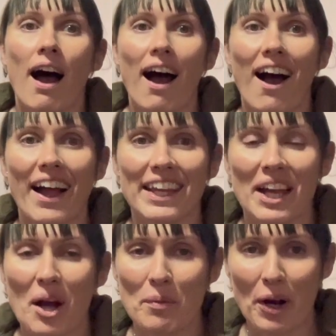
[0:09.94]
Hi,
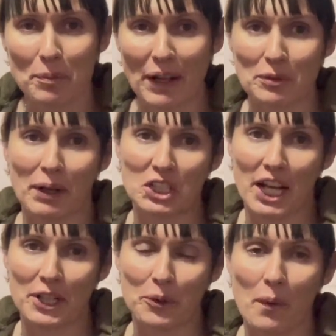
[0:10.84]
and welcome back to my
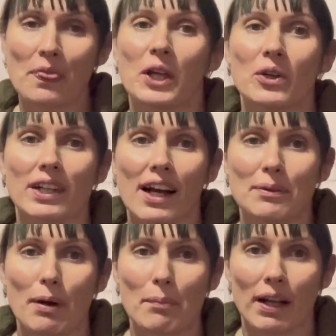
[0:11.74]
channel, The
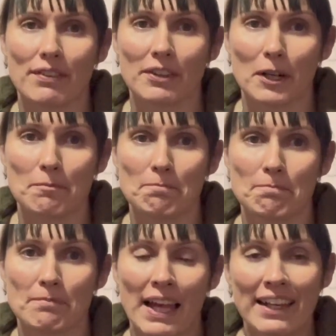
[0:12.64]
Organised Mum Lifestyle.
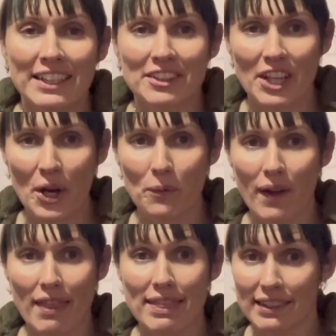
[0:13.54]
So,
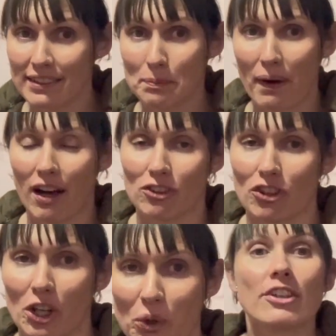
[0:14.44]
this is part
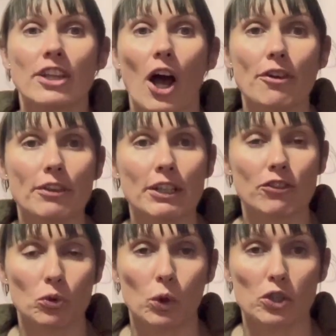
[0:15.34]
two. So hopefully you've
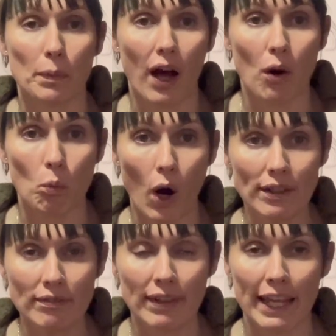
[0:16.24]
just watched part one.
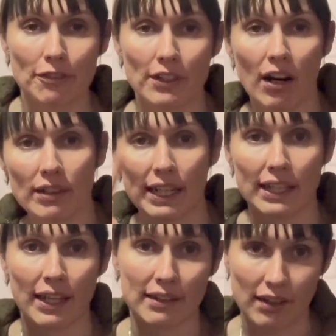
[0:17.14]
If not,
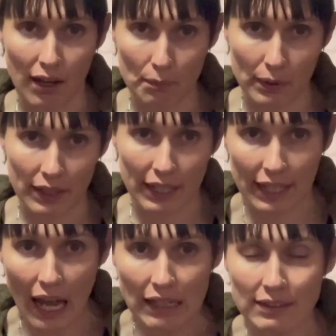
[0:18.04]
it is up
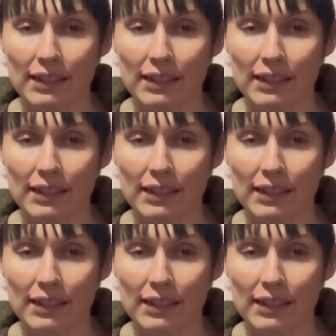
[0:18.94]
here.